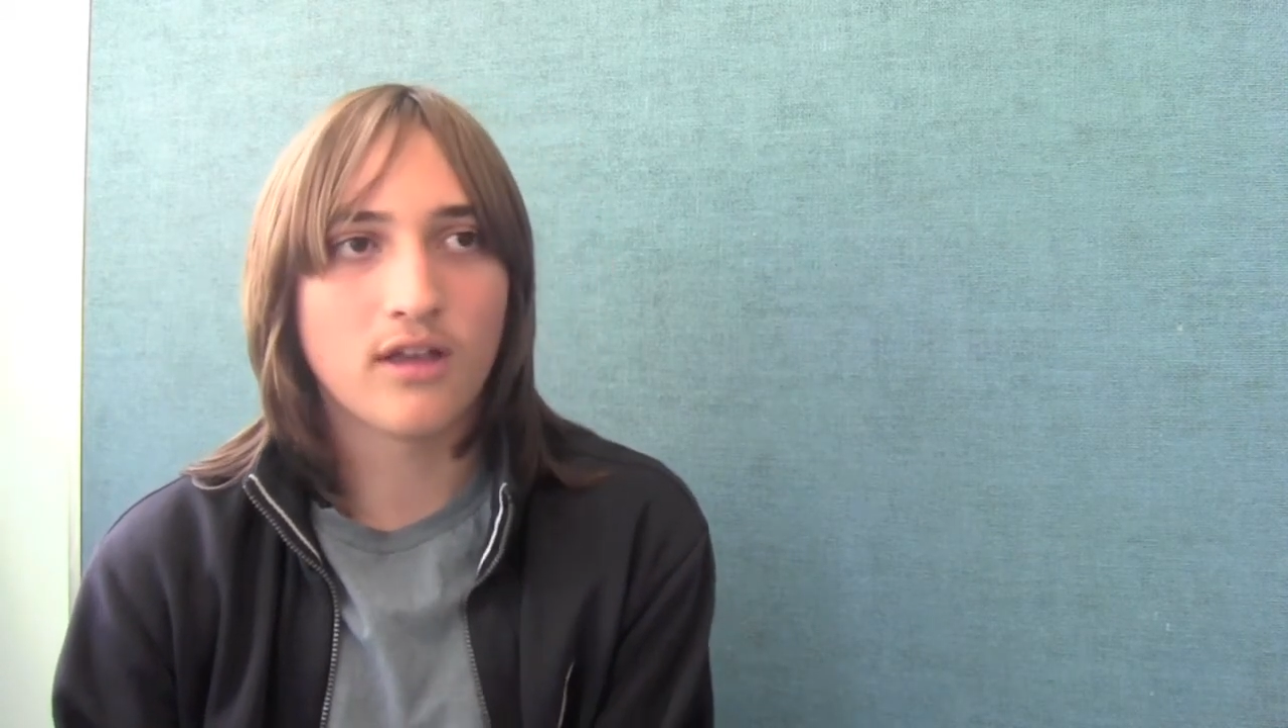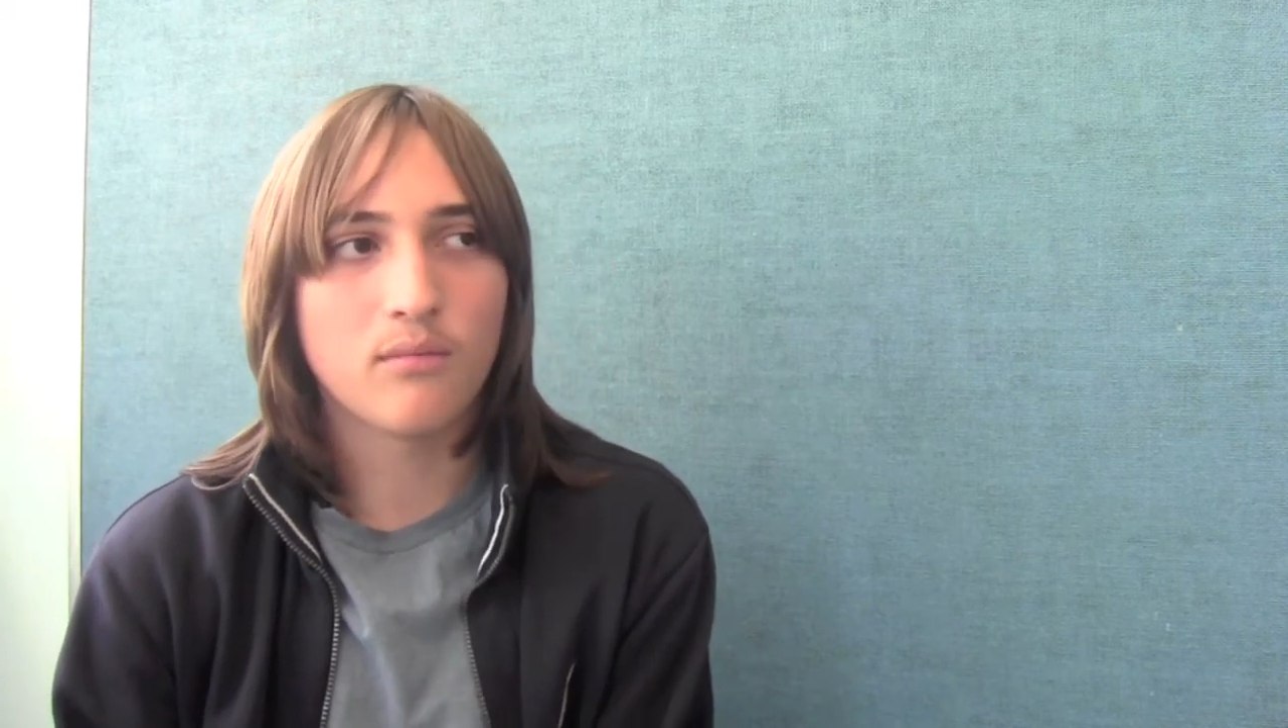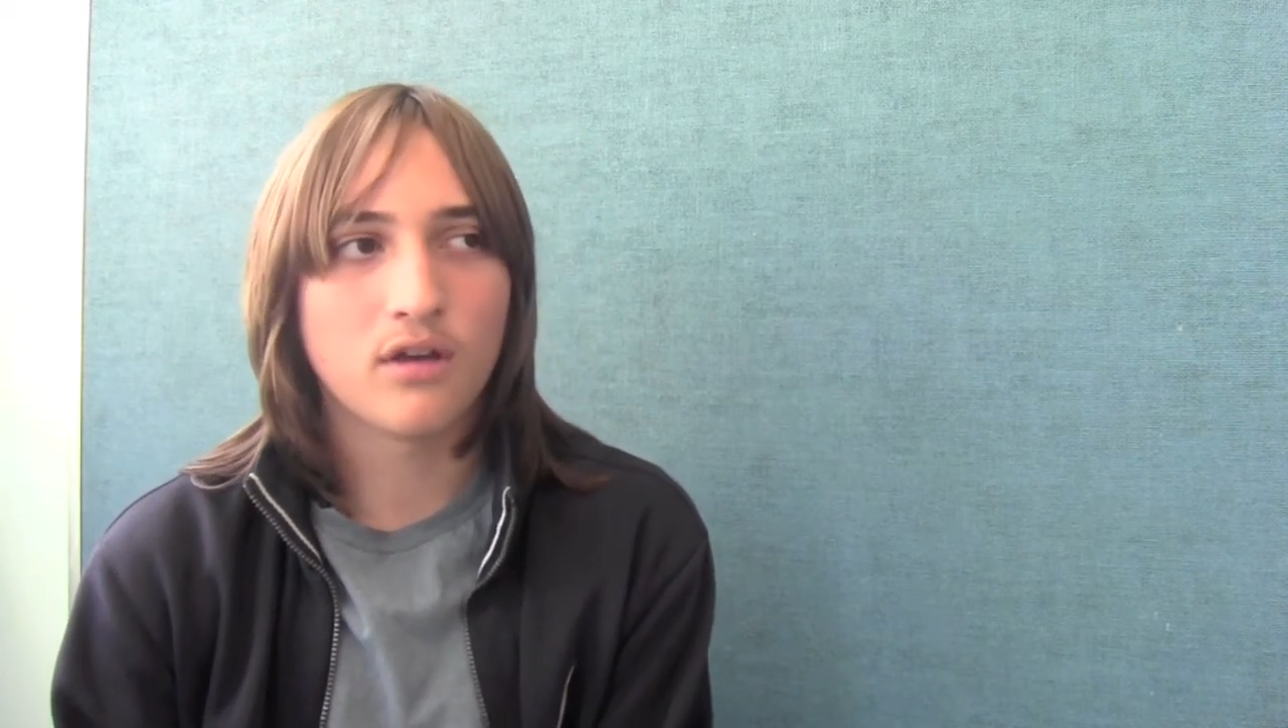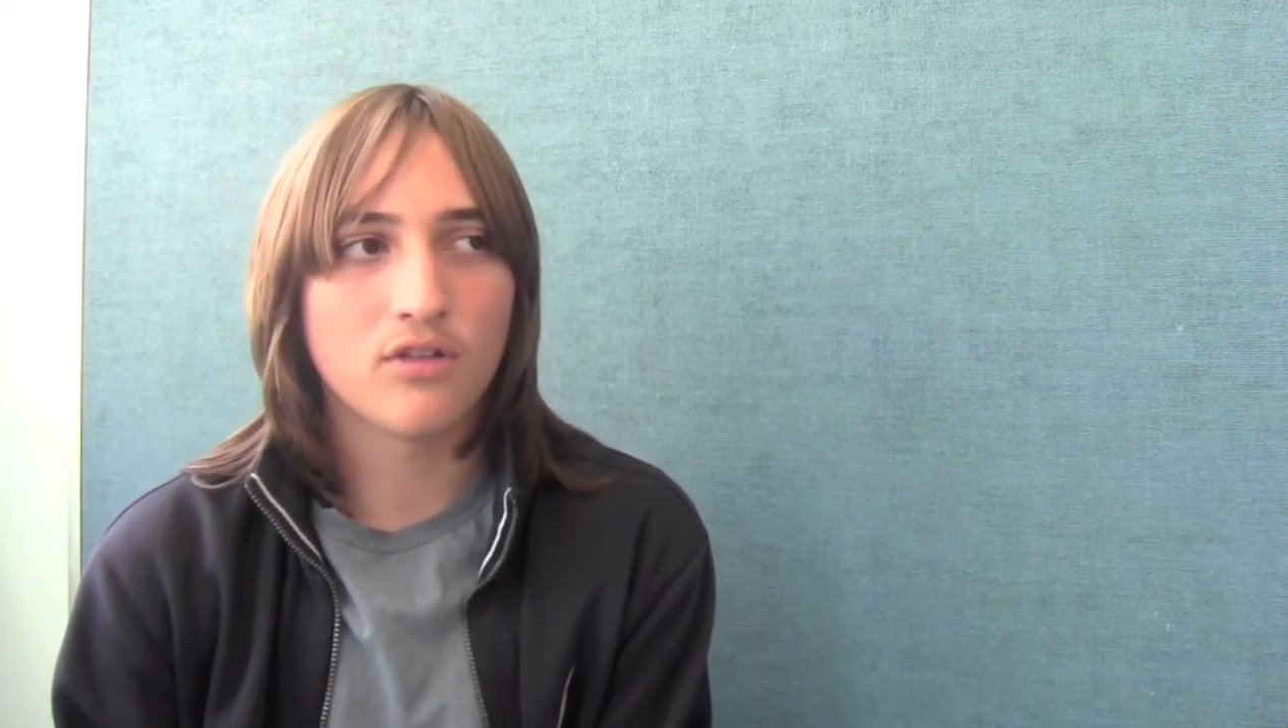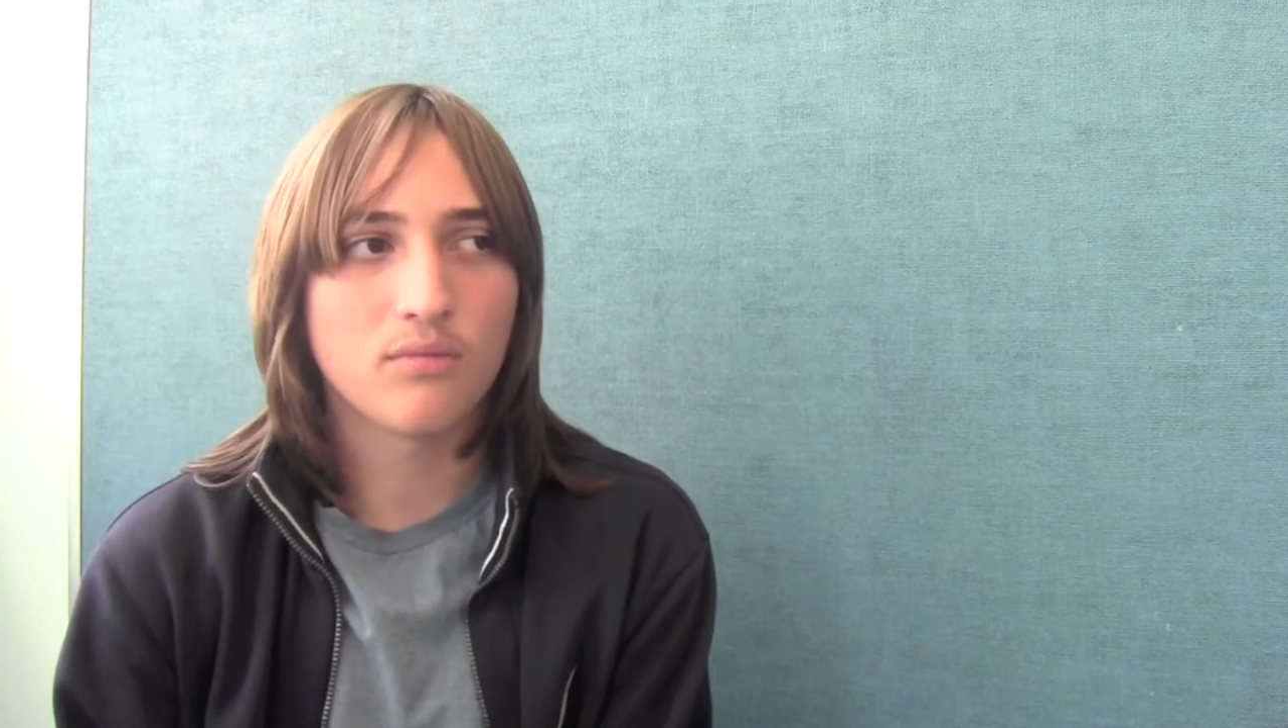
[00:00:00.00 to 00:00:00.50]
that
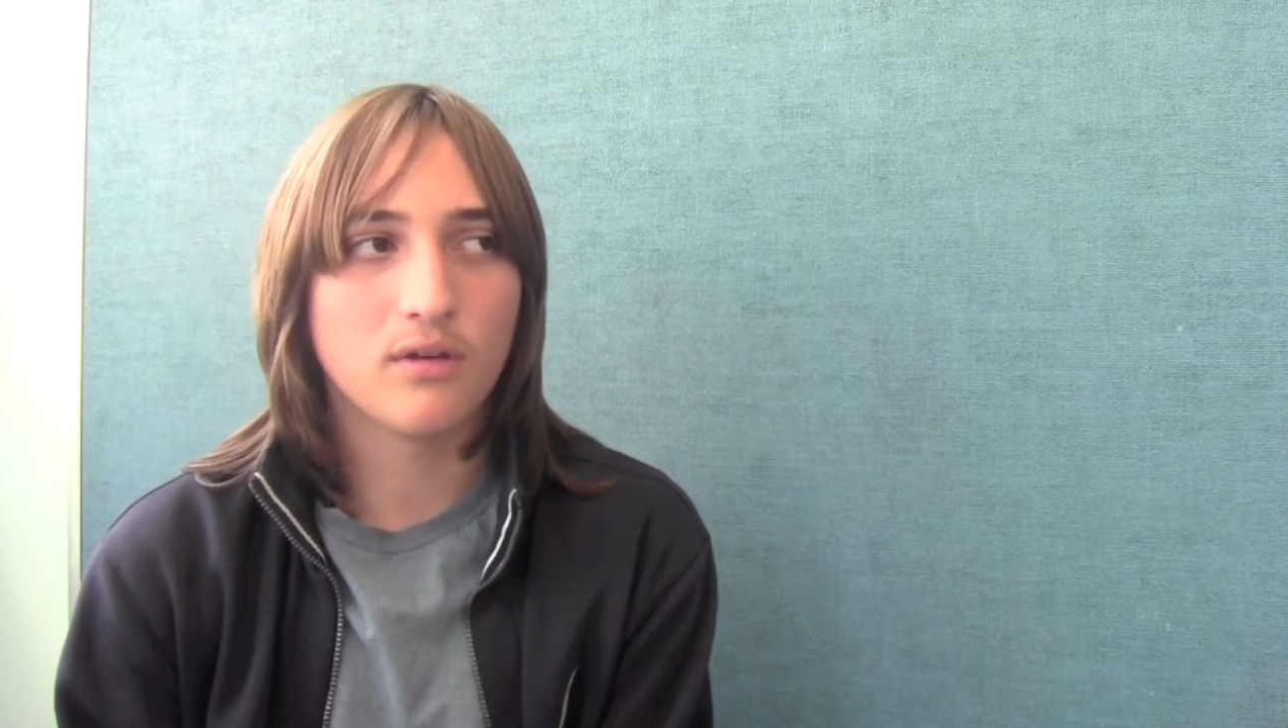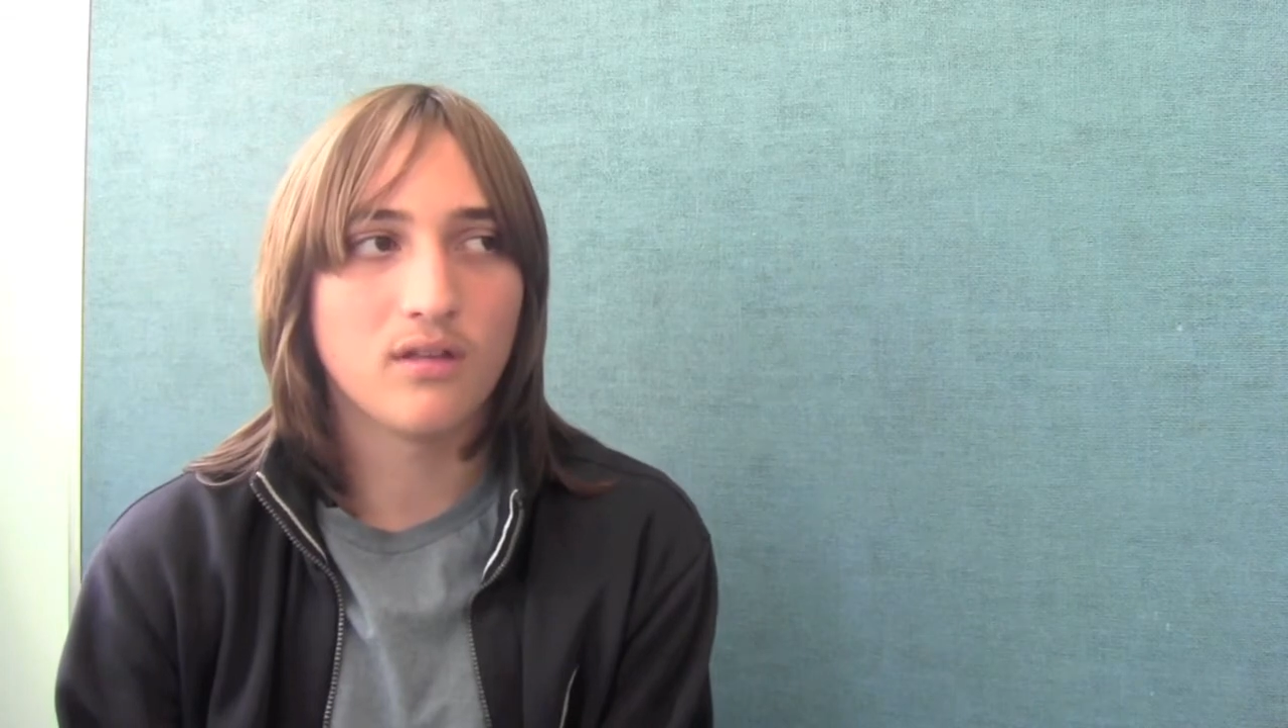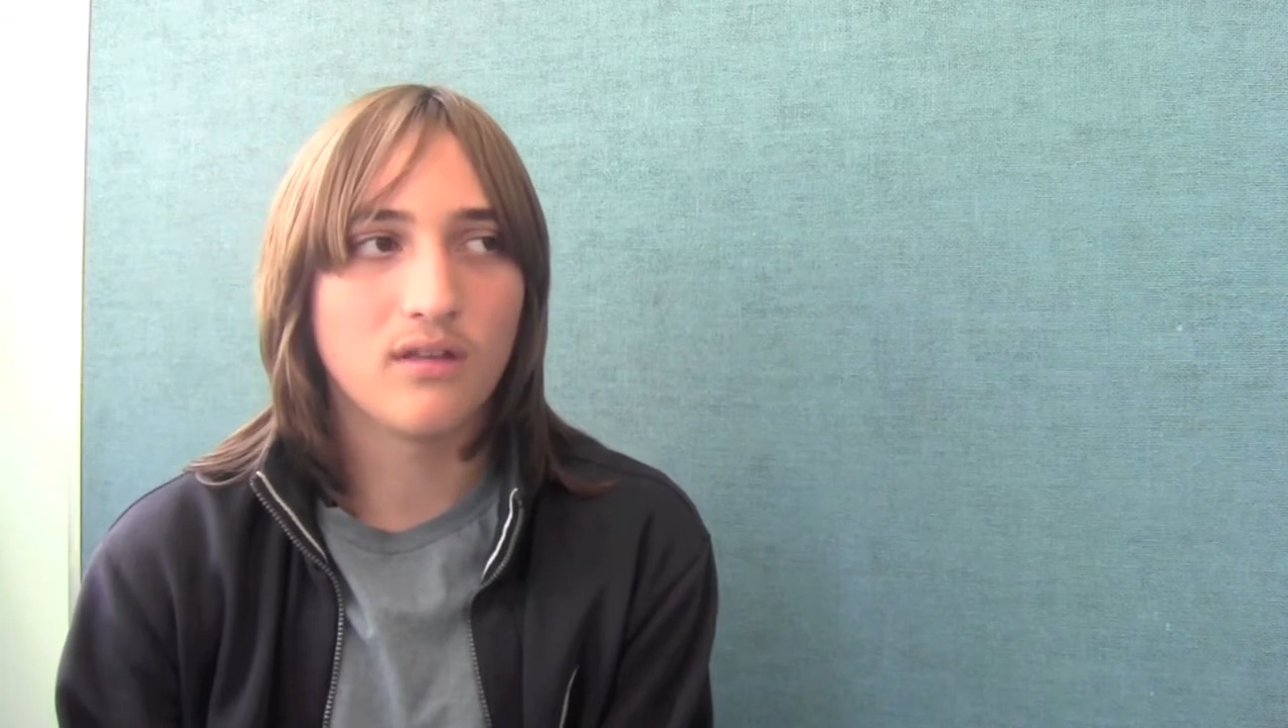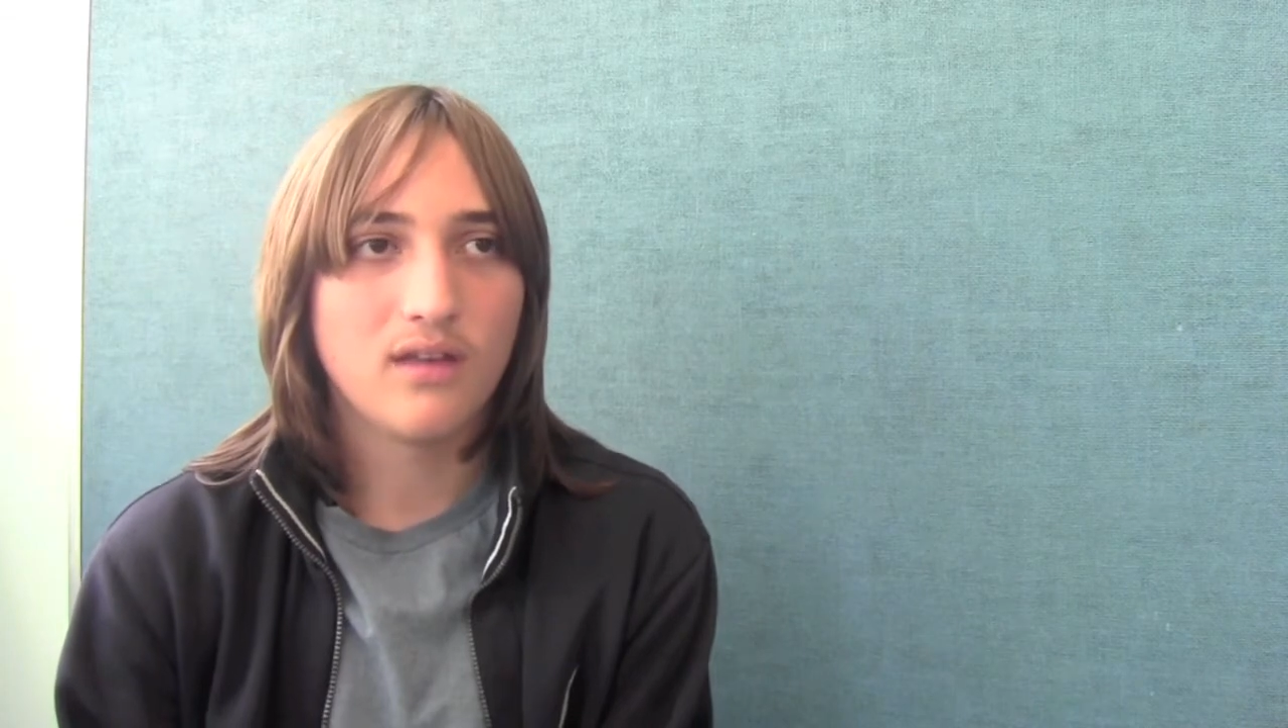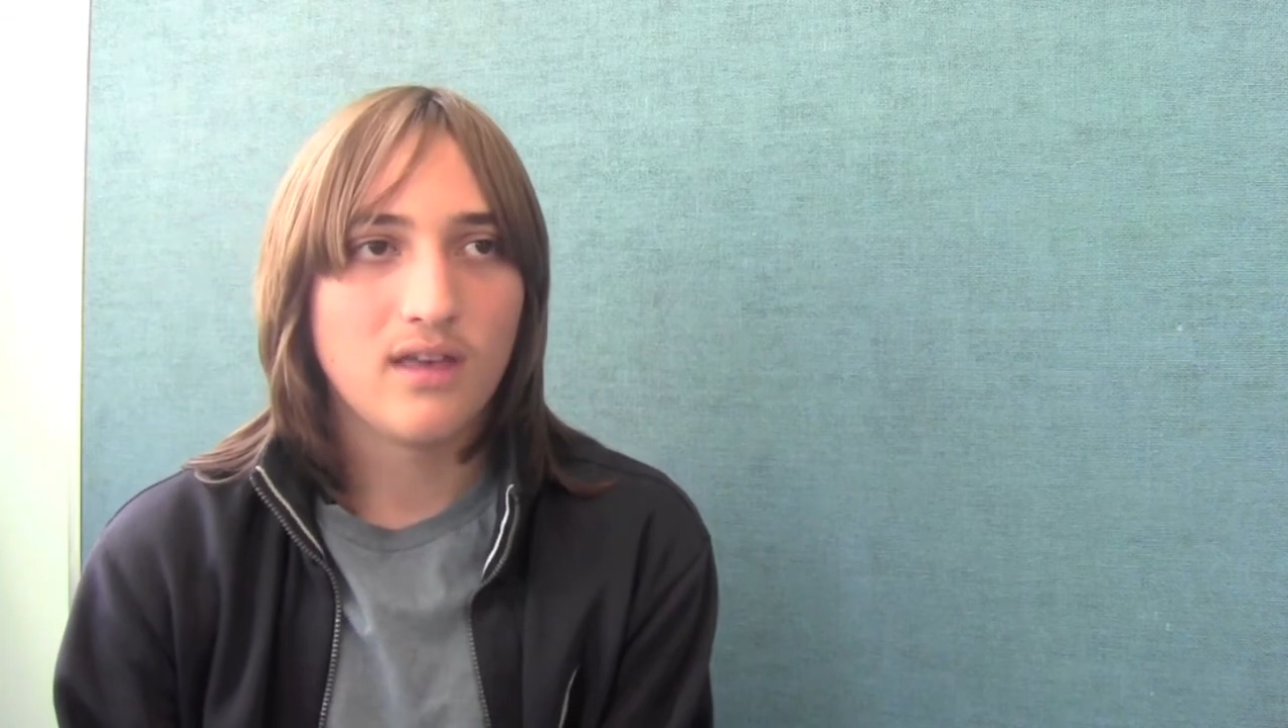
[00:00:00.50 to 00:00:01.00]
much, but